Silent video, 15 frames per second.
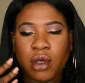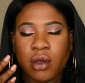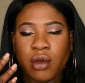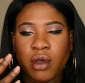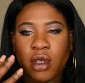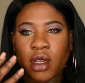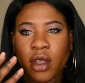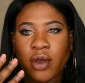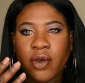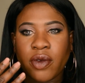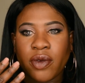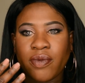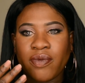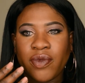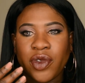
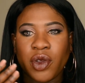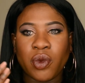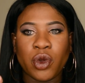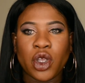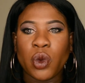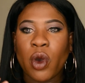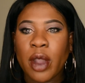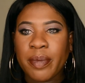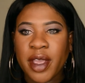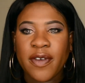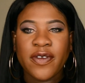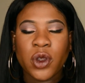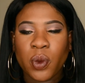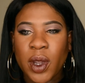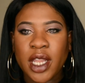won't be able
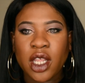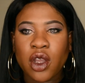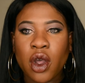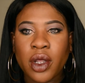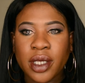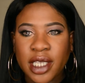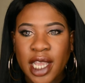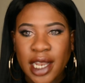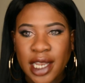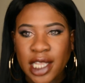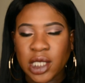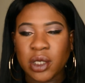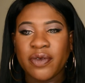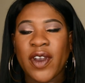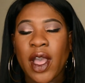to wear the contact lens
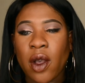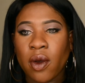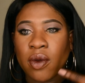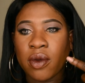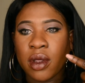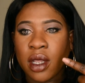without